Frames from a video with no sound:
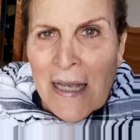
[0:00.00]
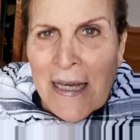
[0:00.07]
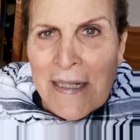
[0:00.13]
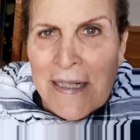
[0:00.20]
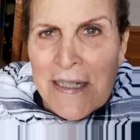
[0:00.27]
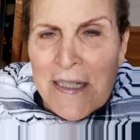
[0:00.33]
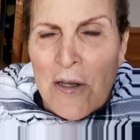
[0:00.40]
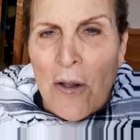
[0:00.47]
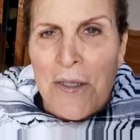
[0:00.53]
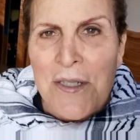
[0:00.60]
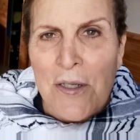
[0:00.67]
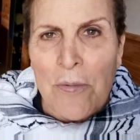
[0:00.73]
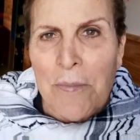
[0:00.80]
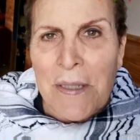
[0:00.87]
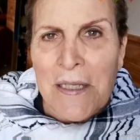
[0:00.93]
And it is
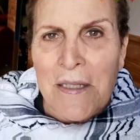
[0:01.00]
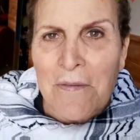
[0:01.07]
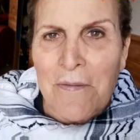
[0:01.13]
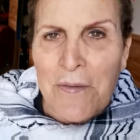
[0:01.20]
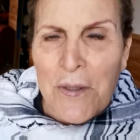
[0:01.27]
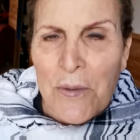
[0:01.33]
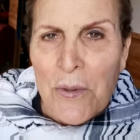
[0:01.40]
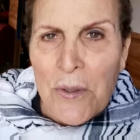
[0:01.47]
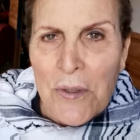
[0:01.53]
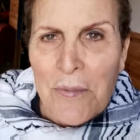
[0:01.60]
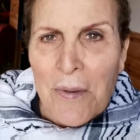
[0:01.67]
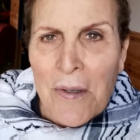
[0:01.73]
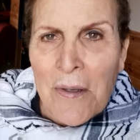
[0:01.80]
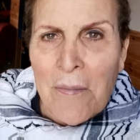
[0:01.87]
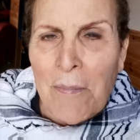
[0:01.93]
also being
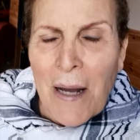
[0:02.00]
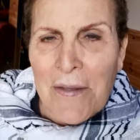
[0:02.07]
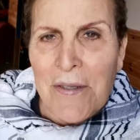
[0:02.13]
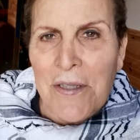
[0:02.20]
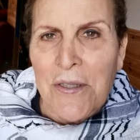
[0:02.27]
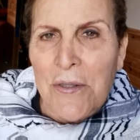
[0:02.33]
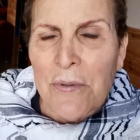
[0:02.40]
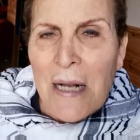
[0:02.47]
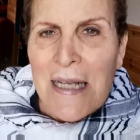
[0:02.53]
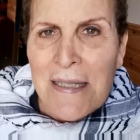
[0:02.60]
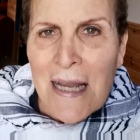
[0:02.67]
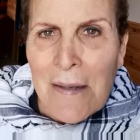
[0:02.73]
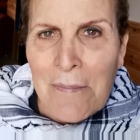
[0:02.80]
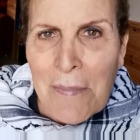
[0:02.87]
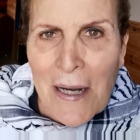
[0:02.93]
fueled by the
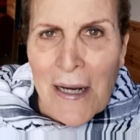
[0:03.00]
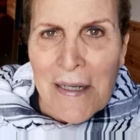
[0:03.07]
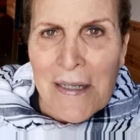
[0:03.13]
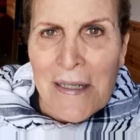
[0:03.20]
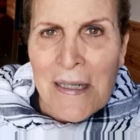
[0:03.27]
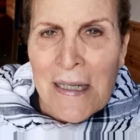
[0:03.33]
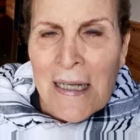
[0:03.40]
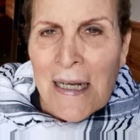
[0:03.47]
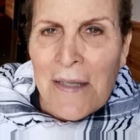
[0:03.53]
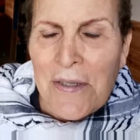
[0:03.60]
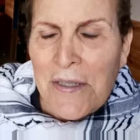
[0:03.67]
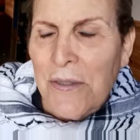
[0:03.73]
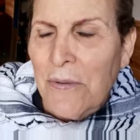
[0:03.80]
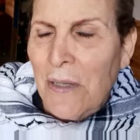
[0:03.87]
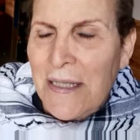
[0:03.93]
U.S. empire.
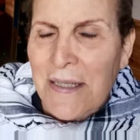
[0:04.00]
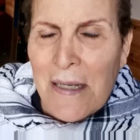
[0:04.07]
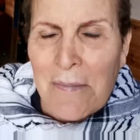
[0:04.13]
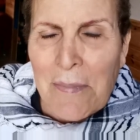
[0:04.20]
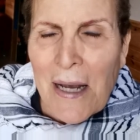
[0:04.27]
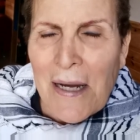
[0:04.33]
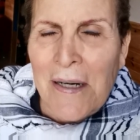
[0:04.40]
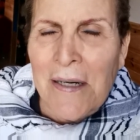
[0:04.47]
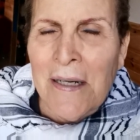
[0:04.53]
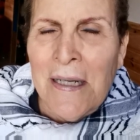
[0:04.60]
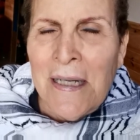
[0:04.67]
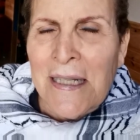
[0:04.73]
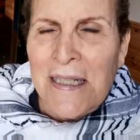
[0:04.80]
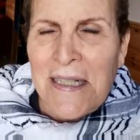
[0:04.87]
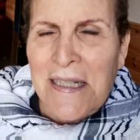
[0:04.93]
And the U.S. empire
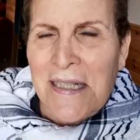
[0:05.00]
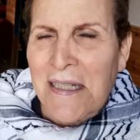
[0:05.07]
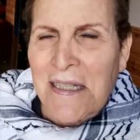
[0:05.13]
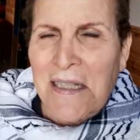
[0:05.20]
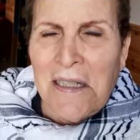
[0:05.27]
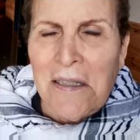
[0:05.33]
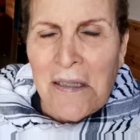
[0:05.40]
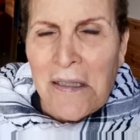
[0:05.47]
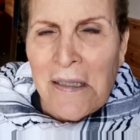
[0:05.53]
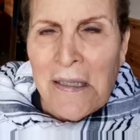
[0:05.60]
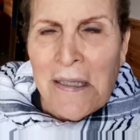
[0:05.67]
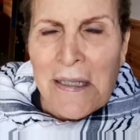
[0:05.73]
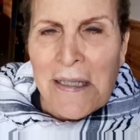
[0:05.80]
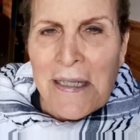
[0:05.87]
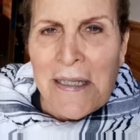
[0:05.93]
is still
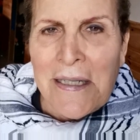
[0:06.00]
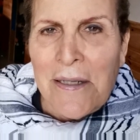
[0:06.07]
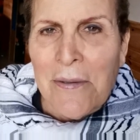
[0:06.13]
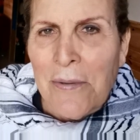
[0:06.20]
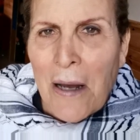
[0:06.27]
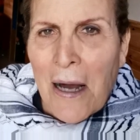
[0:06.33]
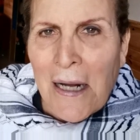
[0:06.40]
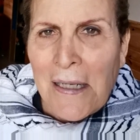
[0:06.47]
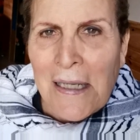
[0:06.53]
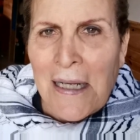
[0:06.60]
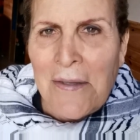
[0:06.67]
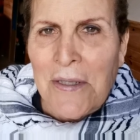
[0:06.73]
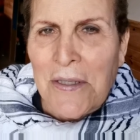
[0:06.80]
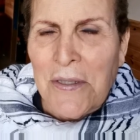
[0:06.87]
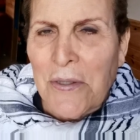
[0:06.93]
in
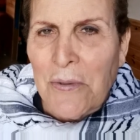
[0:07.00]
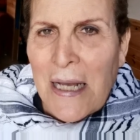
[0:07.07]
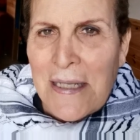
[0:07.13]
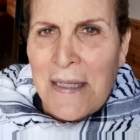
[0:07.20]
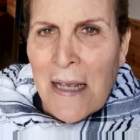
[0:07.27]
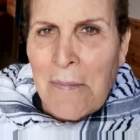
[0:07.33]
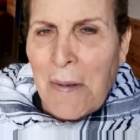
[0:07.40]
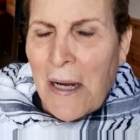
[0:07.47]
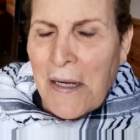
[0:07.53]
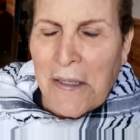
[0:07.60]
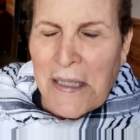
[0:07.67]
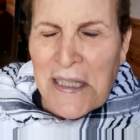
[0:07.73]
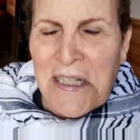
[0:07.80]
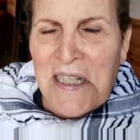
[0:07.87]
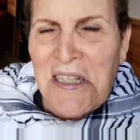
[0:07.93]
Iraq, and the U.S.
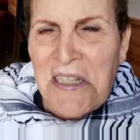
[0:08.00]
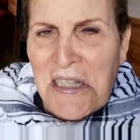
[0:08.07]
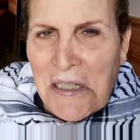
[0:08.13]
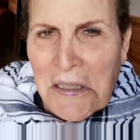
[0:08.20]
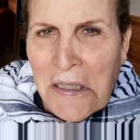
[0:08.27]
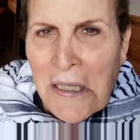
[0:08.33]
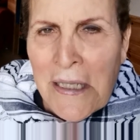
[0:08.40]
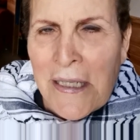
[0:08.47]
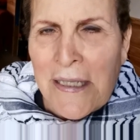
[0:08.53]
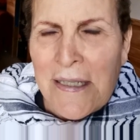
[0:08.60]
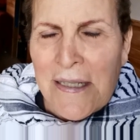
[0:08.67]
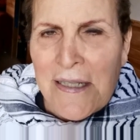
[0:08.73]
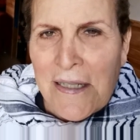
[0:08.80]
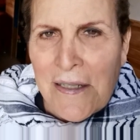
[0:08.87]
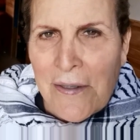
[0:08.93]
empire is still
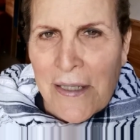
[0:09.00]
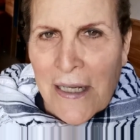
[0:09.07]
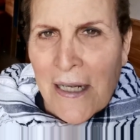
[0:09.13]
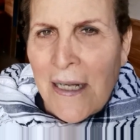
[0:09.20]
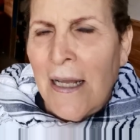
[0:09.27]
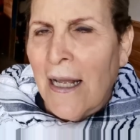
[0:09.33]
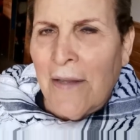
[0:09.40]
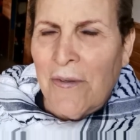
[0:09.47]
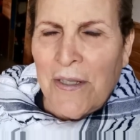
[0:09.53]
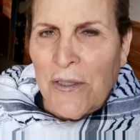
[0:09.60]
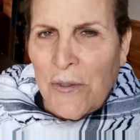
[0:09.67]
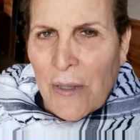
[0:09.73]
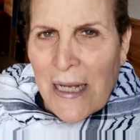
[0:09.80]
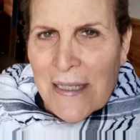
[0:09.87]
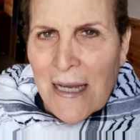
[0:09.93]
in Syria, and the
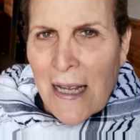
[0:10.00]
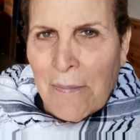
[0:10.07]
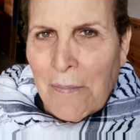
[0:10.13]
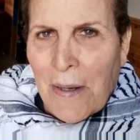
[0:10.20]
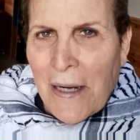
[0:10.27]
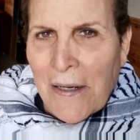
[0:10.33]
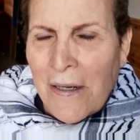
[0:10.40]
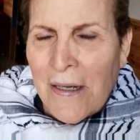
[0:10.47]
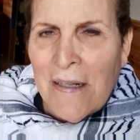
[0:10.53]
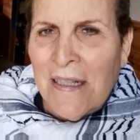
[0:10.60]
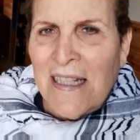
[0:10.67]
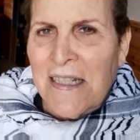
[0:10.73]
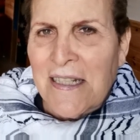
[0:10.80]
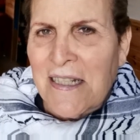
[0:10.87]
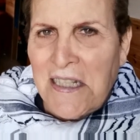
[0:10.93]
U.S. empire
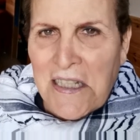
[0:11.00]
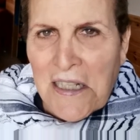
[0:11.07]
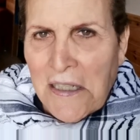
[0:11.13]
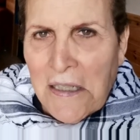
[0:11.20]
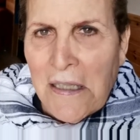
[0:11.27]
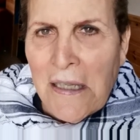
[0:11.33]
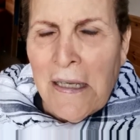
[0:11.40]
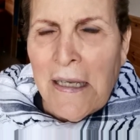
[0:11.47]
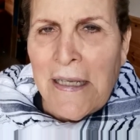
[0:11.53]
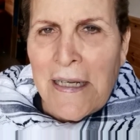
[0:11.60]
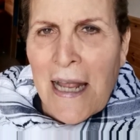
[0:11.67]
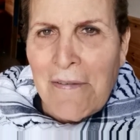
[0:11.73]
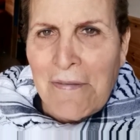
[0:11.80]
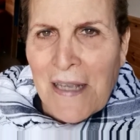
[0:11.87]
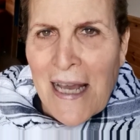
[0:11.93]
is still
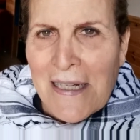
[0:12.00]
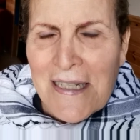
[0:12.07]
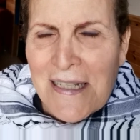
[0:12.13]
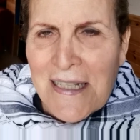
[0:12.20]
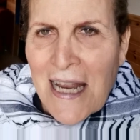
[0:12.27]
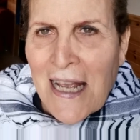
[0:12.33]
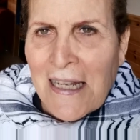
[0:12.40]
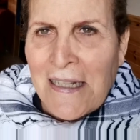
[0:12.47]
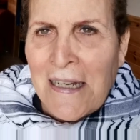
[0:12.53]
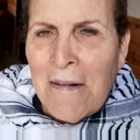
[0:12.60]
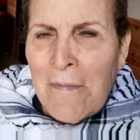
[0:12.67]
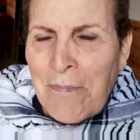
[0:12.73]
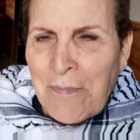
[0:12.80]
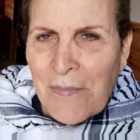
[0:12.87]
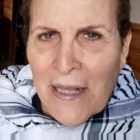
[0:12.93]
in Afghanistan,
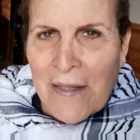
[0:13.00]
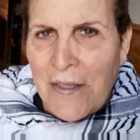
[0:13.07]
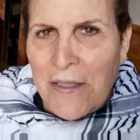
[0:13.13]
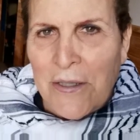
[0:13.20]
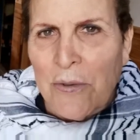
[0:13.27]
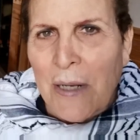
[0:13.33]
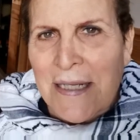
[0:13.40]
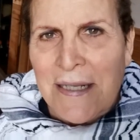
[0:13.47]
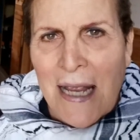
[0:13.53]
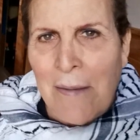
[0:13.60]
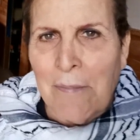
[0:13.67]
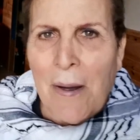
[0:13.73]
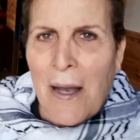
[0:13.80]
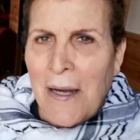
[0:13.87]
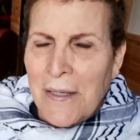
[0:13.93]
and the U.S.
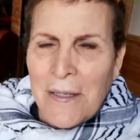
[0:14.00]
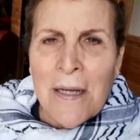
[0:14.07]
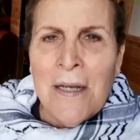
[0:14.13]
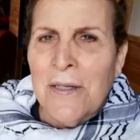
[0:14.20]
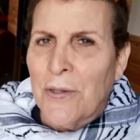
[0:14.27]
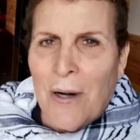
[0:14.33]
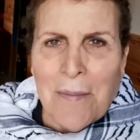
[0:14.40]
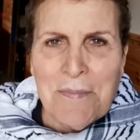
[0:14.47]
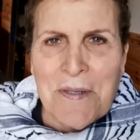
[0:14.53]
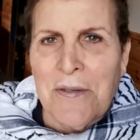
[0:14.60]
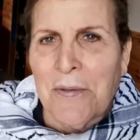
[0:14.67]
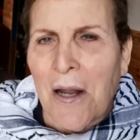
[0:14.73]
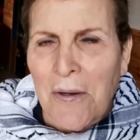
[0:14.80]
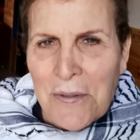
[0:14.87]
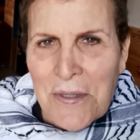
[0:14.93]
empire drops
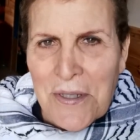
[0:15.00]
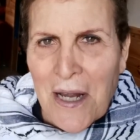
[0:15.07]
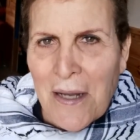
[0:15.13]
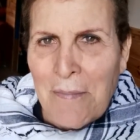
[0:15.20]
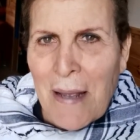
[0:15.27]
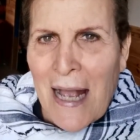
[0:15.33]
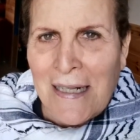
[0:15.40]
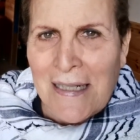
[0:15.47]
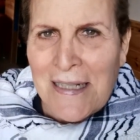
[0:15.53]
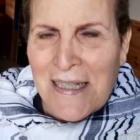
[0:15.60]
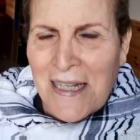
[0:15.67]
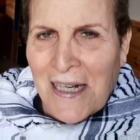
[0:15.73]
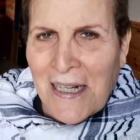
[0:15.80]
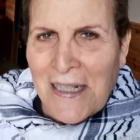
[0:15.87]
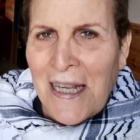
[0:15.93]
drones on
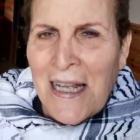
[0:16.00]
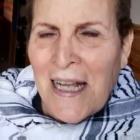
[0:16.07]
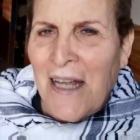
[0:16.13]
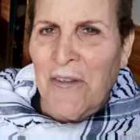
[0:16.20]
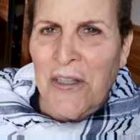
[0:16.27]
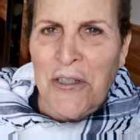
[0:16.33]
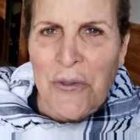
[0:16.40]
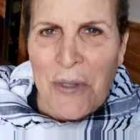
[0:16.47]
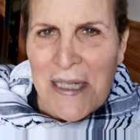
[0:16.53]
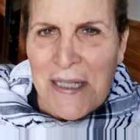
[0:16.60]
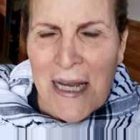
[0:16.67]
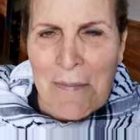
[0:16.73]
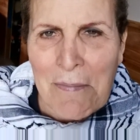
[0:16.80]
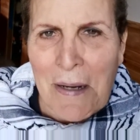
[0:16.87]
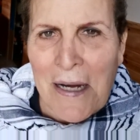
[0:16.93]
Pakistan, and the
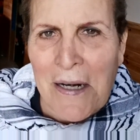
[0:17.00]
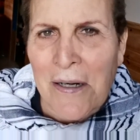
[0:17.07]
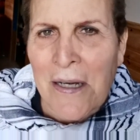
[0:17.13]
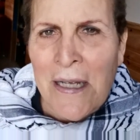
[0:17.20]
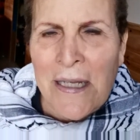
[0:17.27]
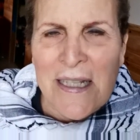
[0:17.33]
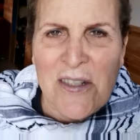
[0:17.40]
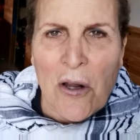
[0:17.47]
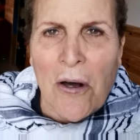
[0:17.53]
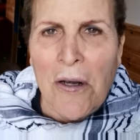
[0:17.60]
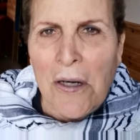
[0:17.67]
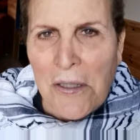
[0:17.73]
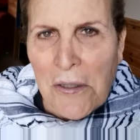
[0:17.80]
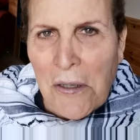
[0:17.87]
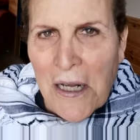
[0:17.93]
U.S. empire is
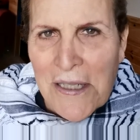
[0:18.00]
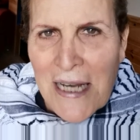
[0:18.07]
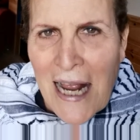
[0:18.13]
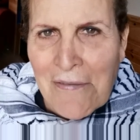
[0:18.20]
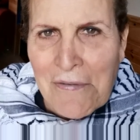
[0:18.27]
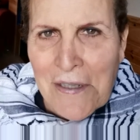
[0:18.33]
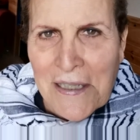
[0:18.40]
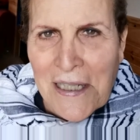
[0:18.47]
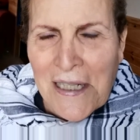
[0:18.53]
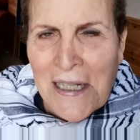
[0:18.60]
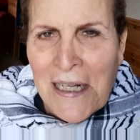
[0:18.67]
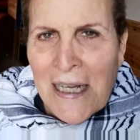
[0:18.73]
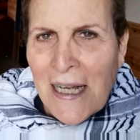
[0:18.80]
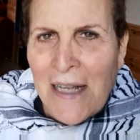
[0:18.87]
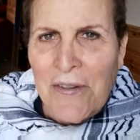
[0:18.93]
all across
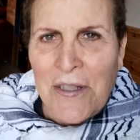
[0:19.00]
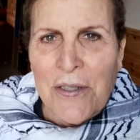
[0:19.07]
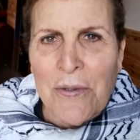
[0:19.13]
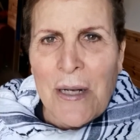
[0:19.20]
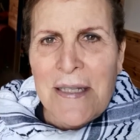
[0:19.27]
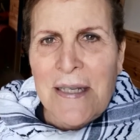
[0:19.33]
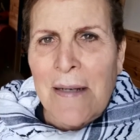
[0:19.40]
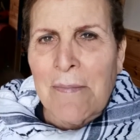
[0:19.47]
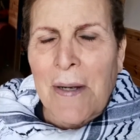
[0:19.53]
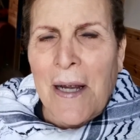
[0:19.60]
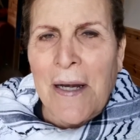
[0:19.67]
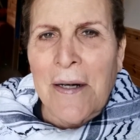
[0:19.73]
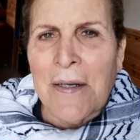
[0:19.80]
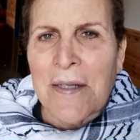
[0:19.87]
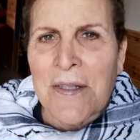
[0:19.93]
Africa, and the U.S.
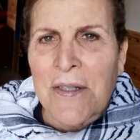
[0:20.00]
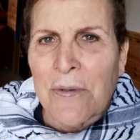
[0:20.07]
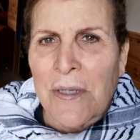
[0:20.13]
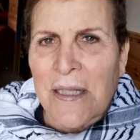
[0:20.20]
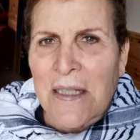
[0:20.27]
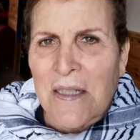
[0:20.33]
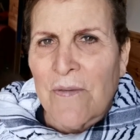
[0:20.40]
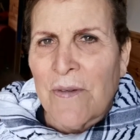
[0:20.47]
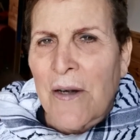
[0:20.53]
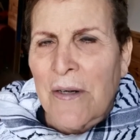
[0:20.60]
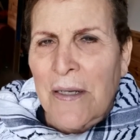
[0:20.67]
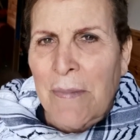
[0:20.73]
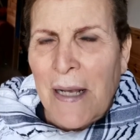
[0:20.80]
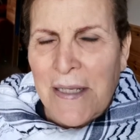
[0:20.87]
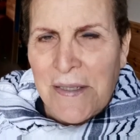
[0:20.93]
empire is doing its
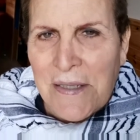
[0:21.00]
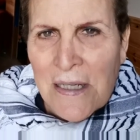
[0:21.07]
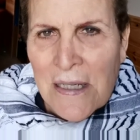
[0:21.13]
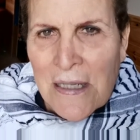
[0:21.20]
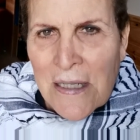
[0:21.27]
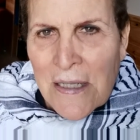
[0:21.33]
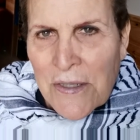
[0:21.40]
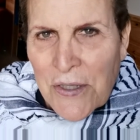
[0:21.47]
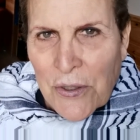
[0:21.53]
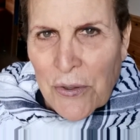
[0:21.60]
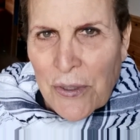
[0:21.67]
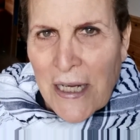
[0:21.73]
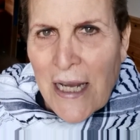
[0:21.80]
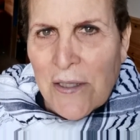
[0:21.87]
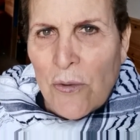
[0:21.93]
very best to
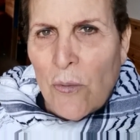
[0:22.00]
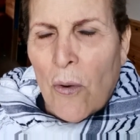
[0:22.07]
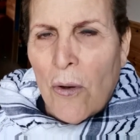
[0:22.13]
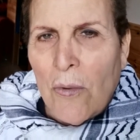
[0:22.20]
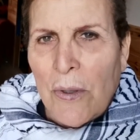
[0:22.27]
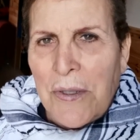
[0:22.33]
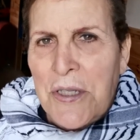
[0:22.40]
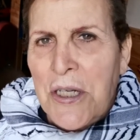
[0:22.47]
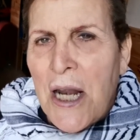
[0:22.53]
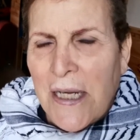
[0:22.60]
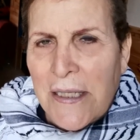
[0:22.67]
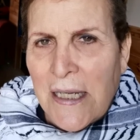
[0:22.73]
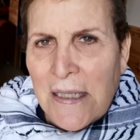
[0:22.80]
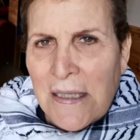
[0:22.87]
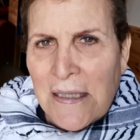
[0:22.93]
create a war with
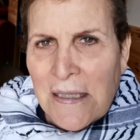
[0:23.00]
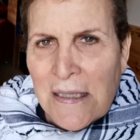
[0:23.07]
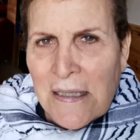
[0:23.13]
China.